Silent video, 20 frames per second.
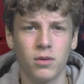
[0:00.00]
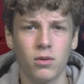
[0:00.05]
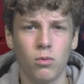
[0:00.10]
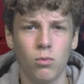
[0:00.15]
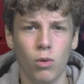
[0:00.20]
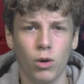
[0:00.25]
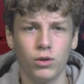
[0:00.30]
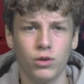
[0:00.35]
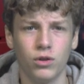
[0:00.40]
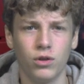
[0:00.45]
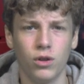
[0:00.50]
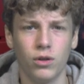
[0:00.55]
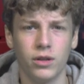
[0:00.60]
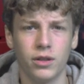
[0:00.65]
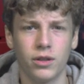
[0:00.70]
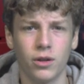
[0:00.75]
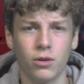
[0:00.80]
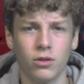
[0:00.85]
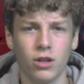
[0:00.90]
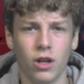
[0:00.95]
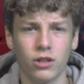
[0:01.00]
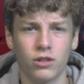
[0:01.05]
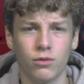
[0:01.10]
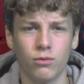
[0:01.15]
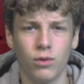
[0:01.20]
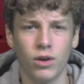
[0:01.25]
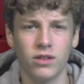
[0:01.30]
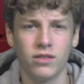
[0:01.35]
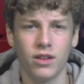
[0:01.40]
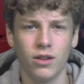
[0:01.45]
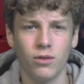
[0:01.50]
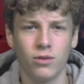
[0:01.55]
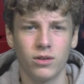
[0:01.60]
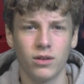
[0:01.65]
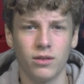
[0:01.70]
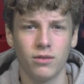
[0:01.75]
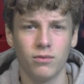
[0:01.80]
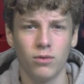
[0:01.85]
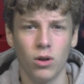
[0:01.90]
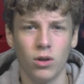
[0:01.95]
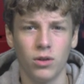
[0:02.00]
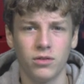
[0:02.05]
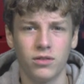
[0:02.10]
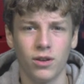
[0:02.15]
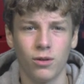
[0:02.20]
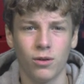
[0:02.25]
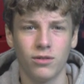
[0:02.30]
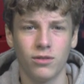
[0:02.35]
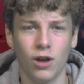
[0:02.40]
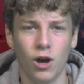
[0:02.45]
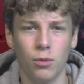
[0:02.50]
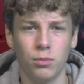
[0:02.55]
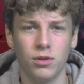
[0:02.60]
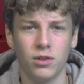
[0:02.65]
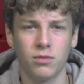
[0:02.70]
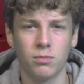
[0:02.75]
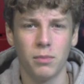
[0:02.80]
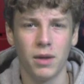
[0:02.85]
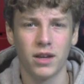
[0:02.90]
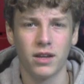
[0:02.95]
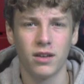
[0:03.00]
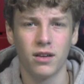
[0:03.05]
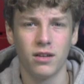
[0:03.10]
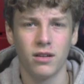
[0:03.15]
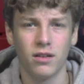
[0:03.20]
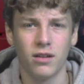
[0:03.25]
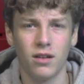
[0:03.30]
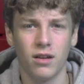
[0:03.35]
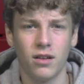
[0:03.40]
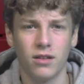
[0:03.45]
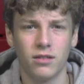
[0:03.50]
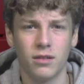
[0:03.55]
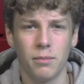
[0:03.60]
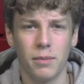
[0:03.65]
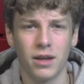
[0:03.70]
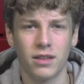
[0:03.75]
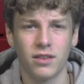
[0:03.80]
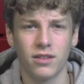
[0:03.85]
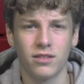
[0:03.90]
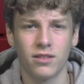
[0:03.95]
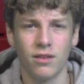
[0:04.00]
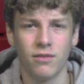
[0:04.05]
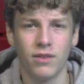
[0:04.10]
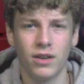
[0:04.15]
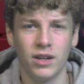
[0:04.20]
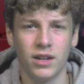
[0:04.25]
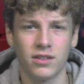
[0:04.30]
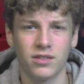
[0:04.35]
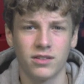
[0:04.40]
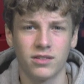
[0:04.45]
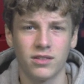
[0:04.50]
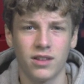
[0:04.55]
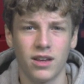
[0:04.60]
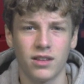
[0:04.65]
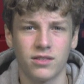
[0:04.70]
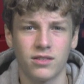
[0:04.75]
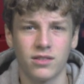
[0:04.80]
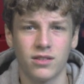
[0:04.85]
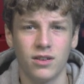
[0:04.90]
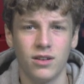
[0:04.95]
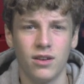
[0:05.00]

want you to know that there are lots of ways that you can volunteer to help this make, to make this event a success.